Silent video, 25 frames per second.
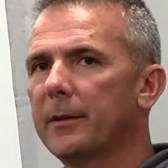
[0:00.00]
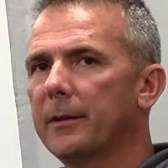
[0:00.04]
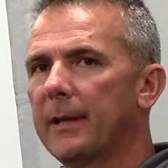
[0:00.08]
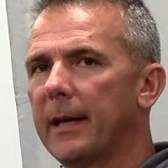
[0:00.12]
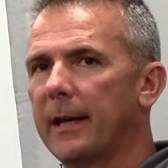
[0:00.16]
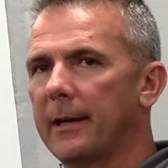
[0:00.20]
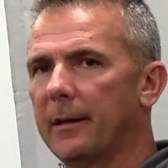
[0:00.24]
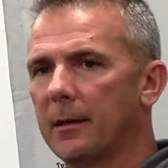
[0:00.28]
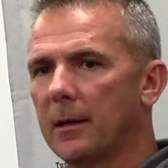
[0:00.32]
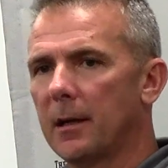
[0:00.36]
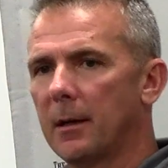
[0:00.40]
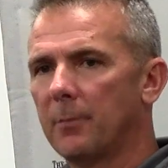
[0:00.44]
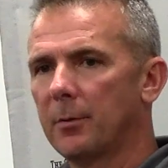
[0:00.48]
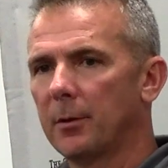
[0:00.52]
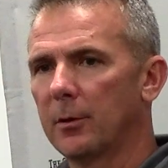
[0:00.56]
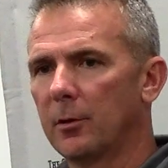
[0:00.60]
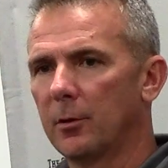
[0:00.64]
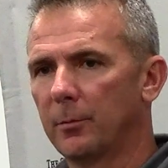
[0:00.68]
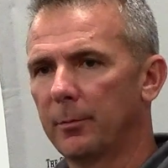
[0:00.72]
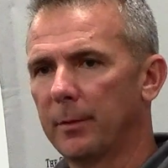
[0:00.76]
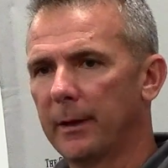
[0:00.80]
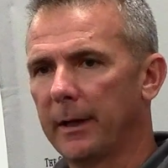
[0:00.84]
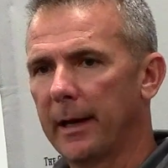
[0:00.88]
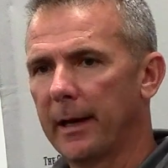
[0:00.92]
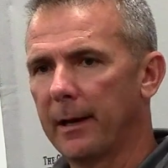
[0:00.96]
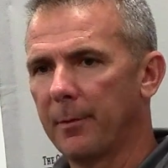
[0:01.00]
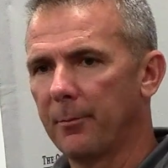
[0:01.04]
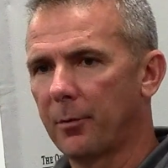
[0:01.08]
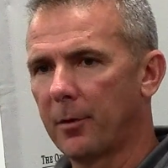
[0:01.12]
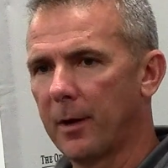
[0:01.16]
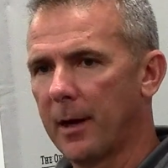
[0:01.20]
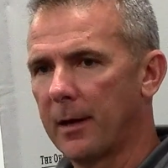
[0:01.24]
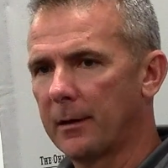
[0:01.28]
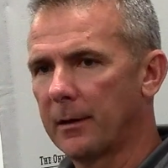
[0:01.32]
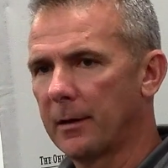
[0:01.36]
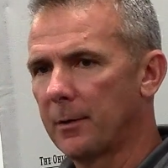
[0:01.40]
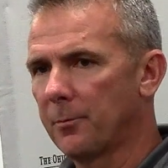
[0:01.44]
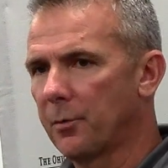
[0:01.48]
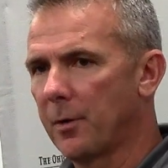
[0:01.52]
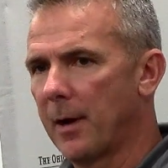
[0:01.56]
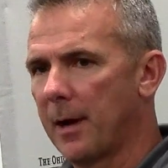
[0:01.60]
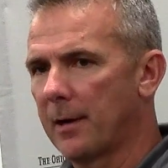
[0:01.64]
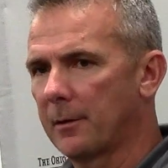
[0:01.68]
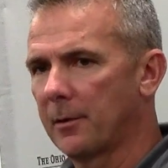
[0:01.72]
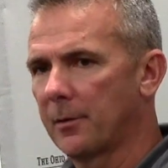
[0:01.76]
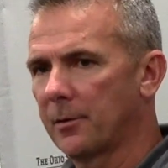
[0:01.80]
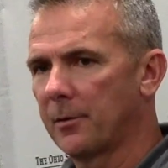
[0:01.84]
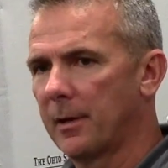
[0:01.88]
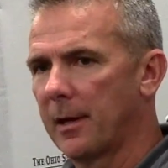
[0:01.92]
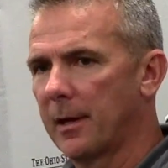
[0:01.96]
dinged or? Up a little bit. He didn't
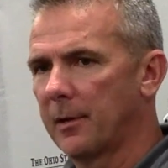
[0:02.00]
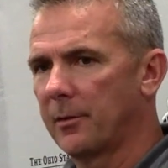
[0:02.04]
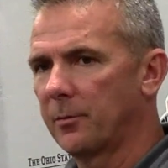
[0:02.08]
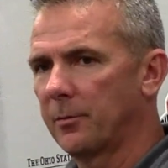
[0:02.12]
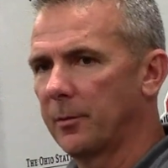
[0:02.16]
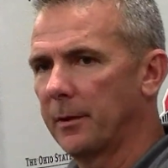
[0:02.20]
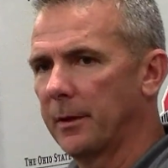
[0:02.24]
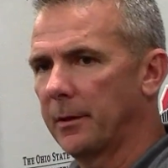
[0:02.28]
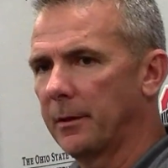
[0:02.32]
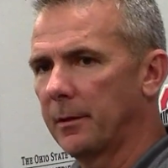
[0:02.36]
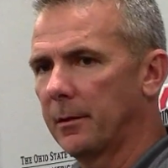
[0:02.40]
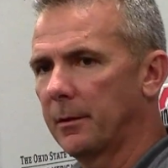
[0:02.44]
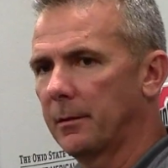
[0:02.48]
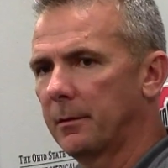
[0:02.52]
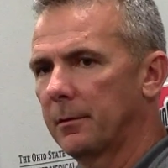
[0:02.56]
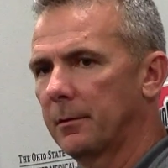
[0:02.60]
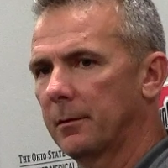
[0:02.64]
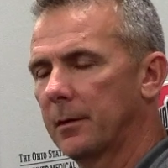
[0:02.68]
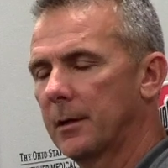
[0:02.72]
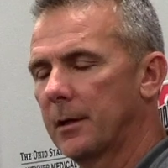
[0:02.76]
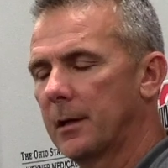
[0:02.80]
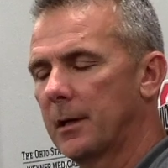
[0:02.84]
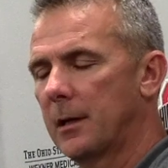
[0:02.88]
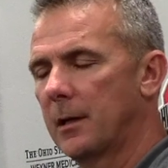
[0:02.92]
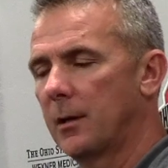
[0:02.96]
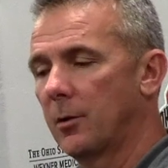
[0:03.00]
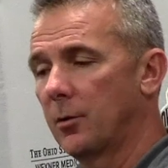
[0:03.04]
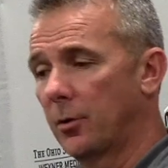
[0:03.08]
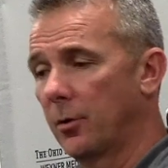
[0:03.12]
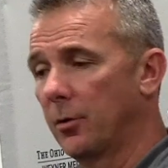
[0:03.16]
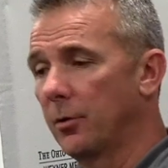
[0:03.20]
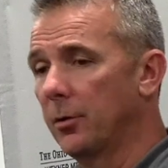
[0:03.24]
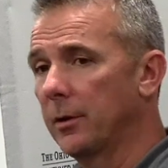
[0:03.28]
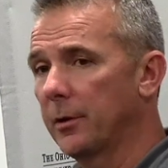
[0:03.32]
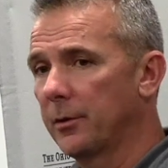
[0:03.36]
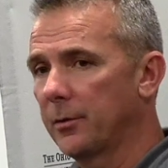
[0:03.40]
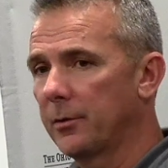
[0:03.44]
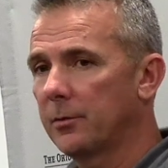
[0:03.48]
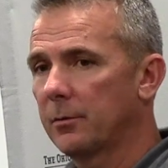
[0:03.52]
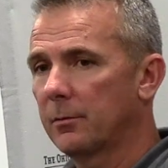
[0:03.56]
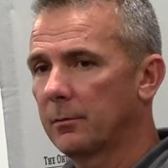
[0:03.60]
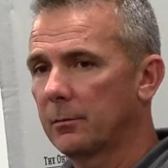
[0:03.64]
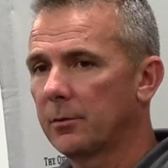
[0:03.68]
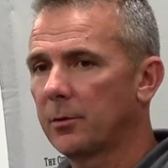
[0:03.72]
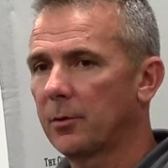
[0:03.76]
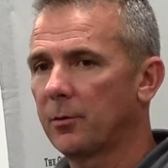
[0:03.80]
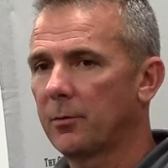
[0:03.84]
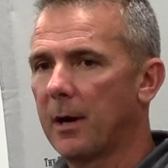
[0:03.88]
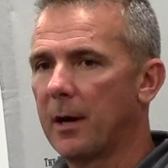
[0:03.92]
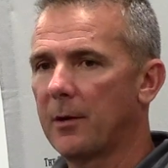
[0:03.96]
practice last week. Okuda's
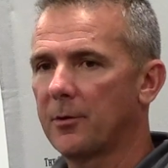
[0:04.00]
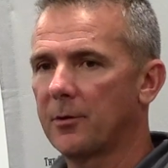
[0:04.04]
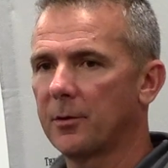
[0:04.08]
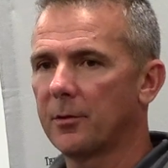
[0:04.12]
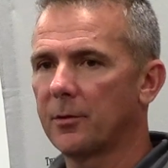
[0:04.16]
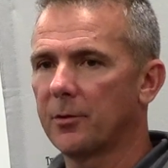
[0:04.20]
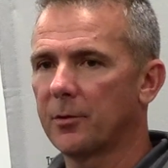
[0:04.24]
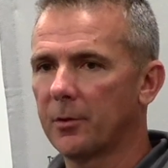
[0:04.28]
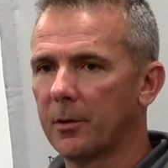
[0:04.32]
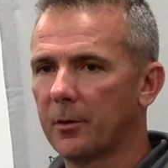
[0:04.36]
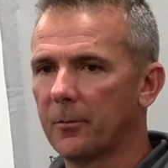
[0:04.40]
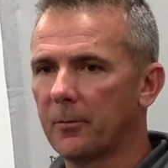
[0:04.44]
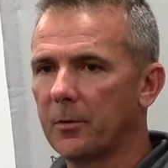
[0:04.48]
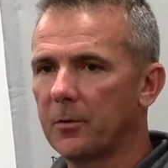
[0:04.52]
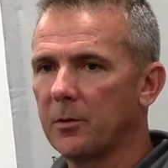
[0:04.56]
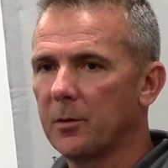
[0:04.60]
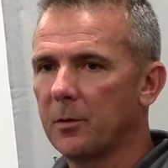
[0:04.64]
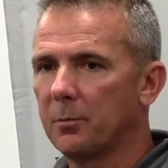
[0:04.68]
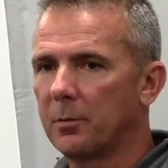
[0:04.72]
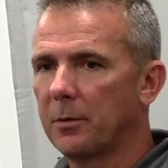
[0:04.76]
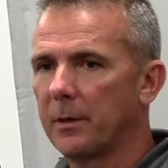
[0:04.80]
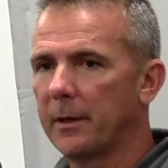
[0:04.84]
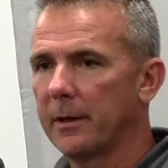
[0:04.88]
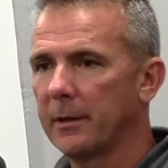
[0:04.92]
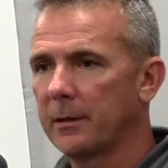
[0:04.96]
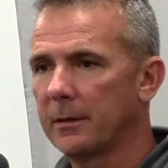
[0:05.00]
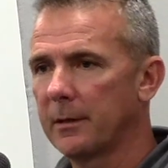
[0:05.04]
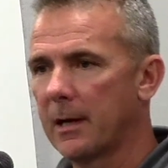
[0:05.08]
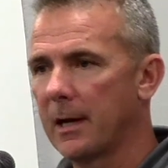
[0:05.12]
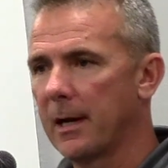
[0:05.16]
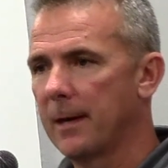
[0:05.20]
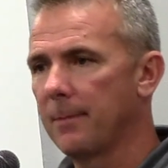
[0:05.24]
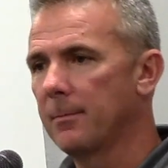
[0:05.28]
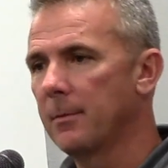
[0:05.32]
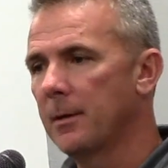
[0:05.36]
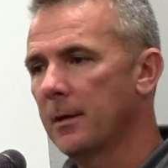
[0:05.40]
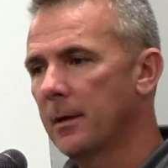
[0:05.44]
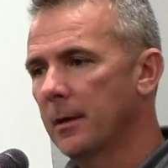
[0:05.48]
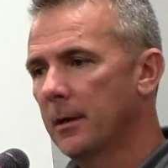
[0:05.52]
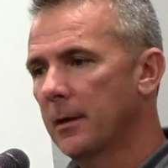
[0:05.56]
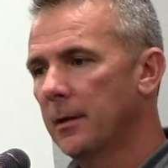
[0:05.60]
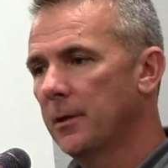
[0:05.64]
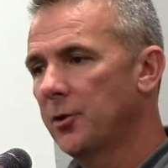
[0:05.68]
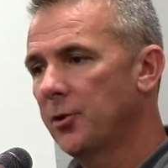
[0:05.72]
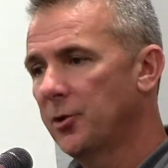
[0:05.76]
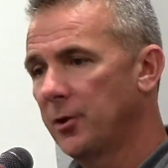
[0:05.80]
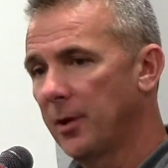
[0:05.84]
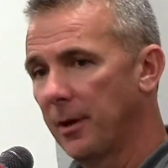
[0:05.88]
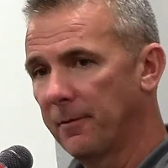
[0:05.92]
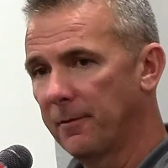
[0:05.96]
scratching the surface of playing time.
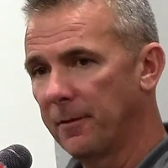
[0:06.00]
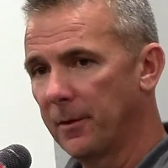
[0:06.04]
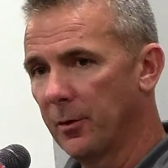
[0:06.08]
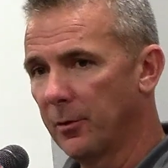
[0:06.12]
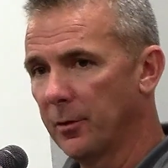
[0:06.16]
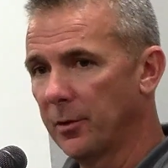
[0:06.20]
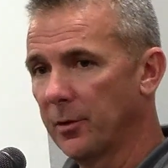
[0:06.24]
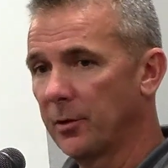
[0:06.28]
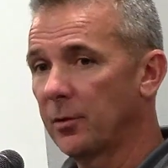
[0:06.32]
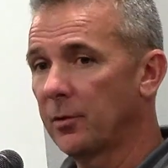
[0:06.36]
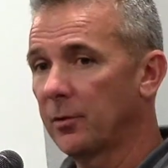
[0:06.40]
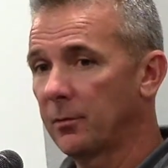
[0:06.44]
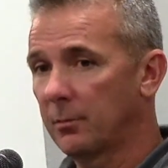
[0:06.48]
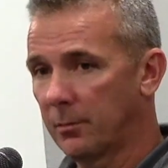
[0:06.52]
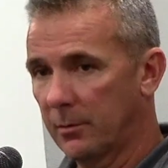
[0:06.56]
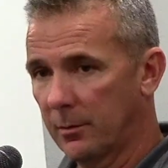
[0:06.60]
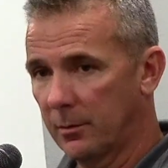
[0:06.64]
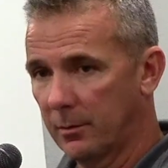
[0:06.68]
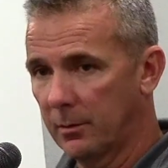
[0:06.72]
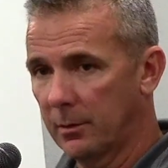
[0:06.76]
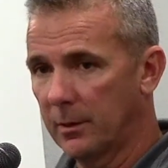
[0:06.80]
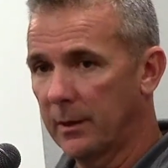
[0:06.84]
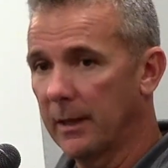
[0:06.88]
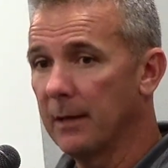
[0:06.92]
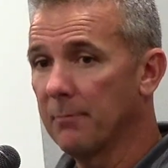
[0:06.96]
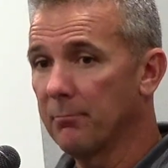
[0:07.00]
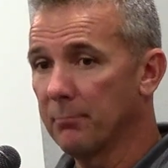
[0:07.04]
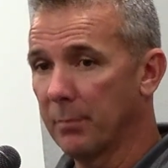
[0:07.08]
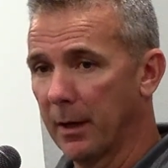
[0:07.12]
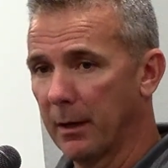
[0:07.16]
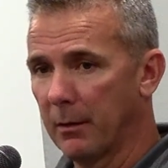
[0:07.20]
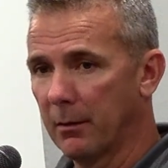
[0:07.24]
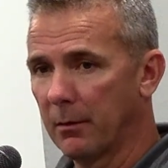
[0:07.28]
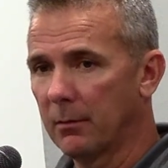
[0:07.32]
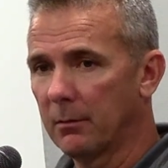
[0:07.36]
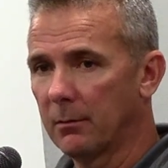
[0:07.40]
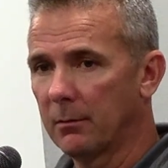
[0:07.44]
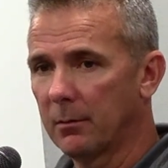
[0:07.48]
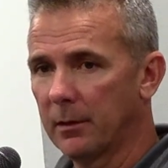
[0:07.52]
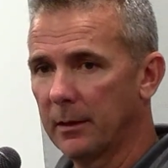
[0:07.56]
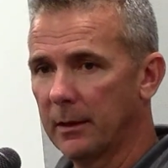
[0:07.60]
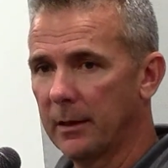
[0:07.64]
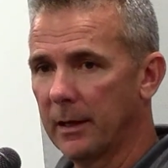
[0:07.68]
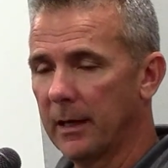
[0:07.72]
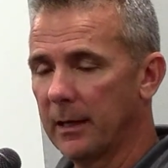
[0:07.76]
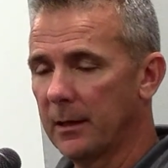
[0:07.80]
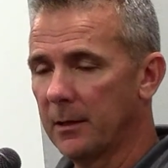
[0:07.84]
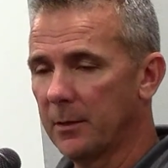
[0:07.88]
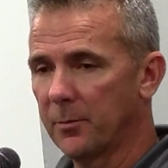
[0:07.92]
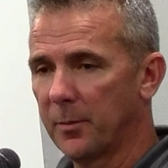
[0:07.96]
Sheffield is getting better. He
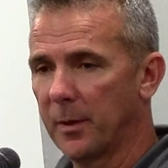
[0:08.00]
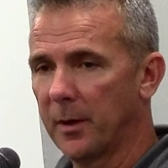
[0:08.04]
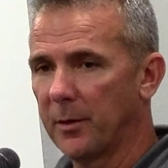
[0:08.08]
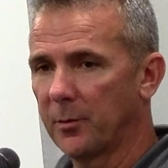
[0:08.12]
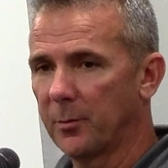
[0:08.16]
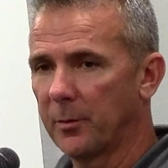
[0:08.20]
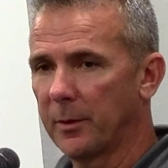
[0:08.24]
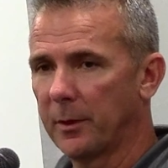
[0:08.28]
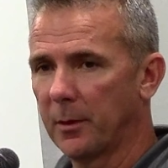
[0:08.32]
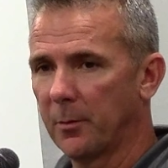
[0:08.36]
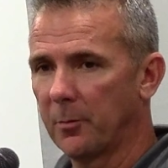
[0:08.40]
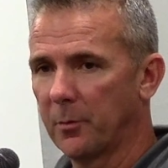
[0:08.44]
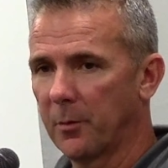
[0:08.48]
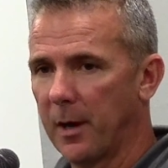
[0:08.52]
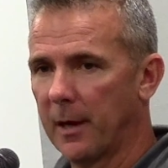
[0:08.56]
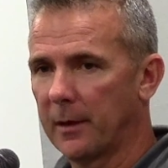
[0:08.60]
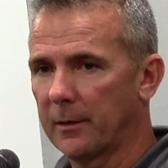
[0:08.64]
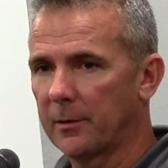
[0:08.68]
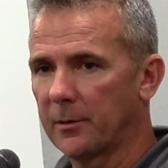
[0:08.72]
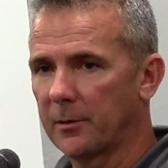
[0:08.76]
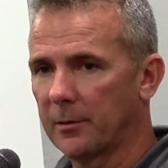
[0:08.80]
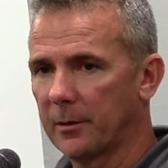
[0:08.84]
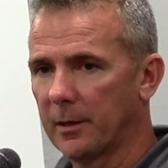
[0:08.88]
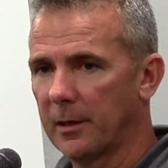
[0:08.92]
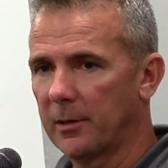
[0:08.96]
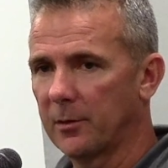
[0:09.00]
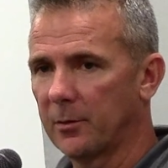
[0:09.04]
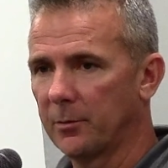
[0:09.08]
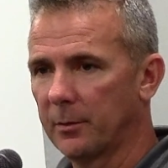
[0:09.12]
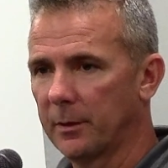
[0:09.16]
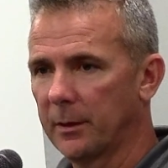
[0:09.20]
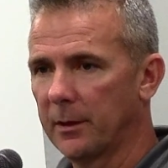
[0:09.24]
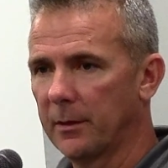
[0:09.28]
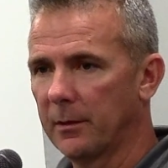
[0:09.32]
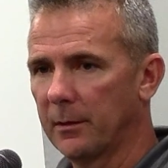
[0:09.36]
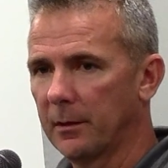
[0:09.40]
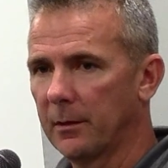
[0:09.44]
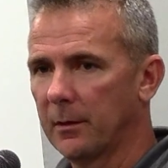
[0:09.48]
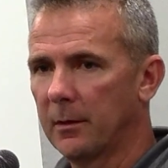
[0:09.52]
had his best week of practice last week.